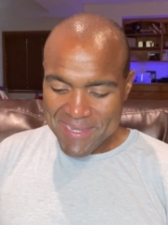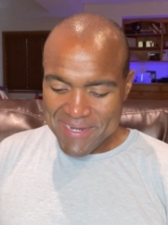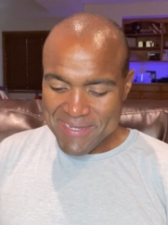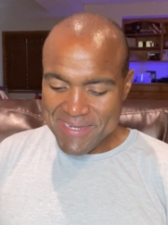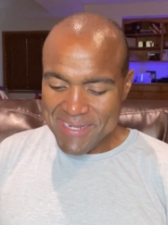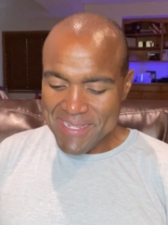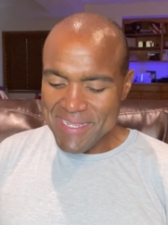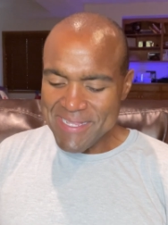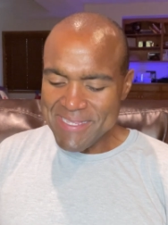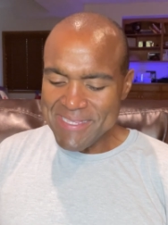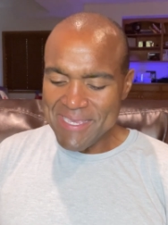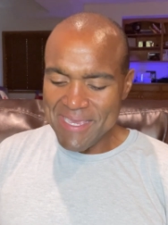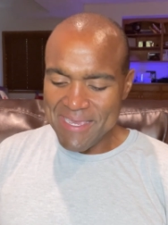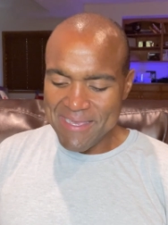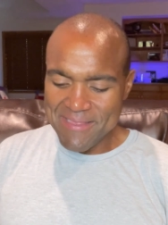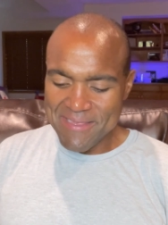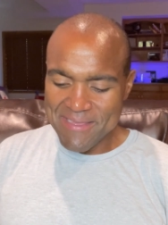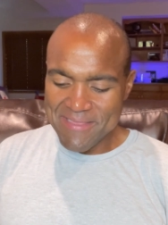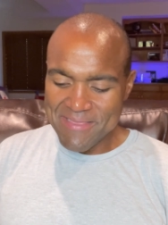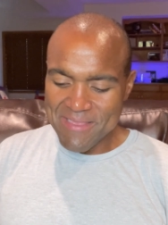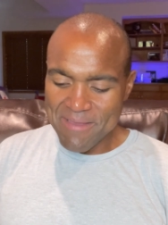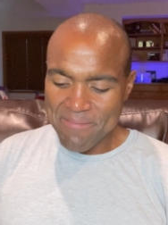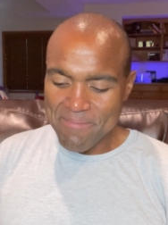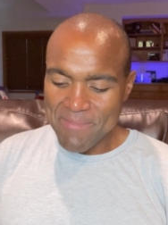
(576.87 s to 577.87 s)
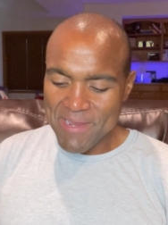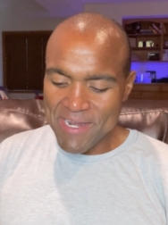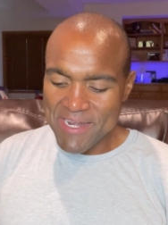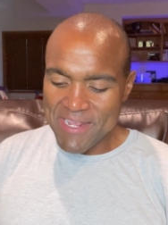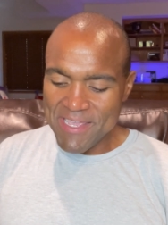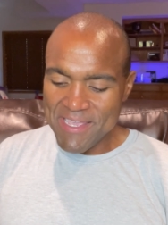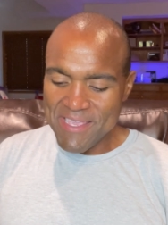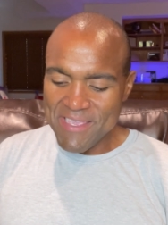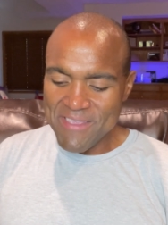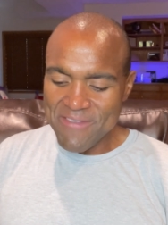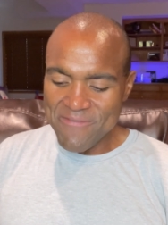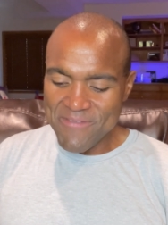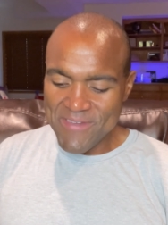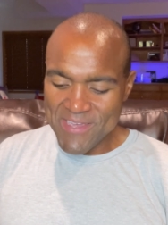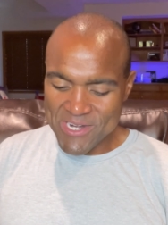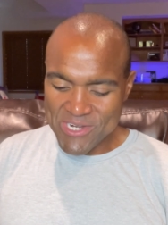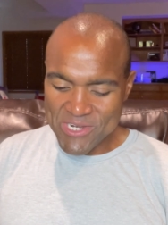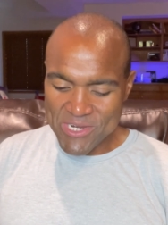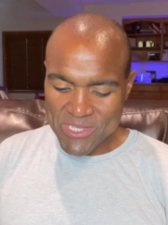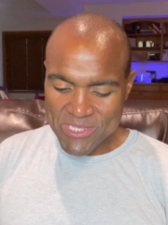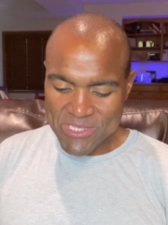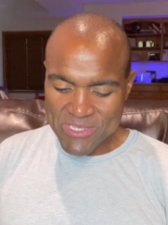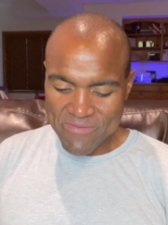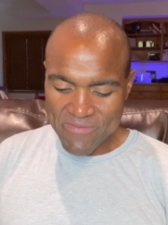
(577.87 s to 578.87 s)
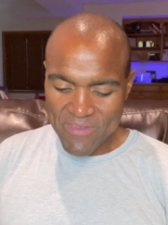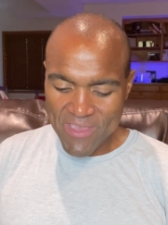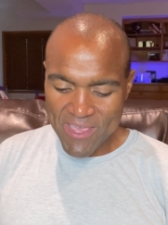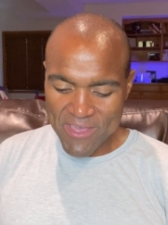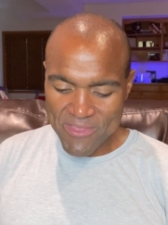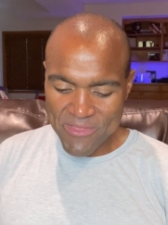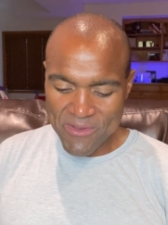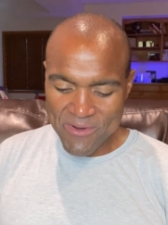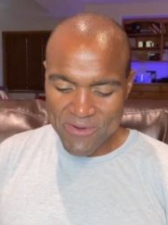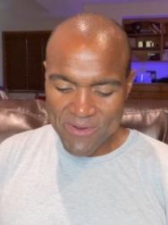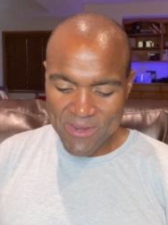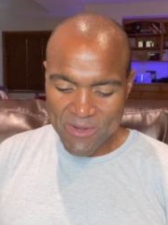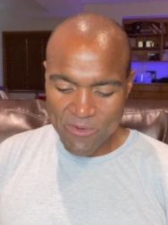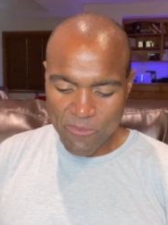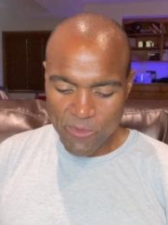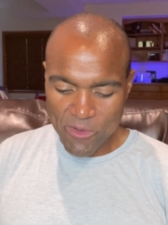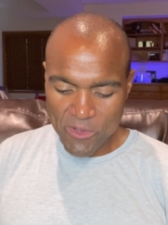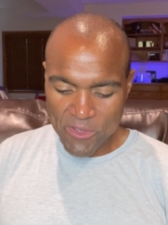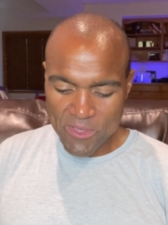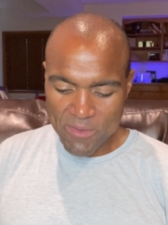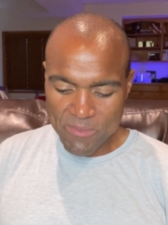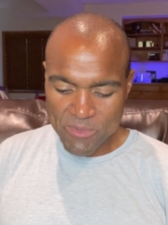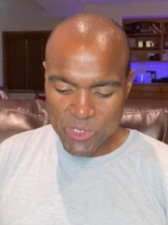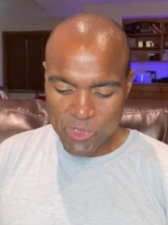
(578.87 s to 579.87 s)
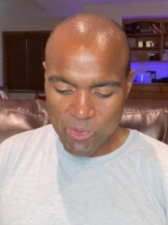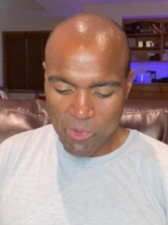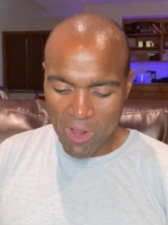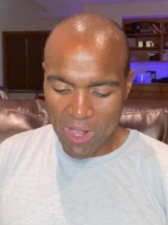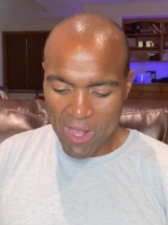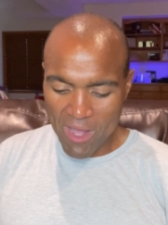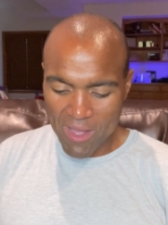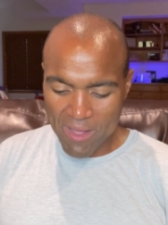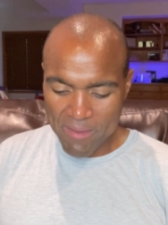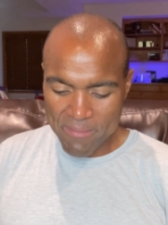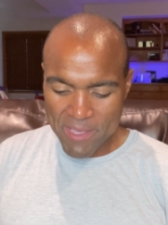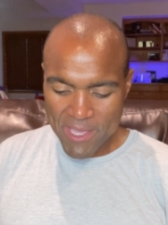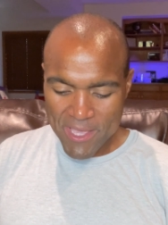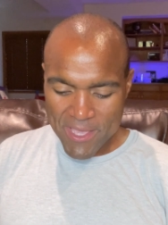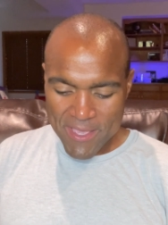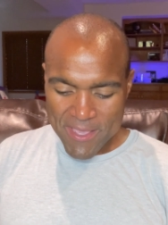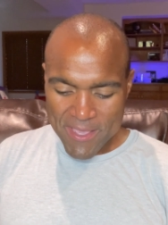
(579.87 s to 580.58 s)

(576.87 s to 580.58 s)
detailing the many evictions of Heather and William Schwab.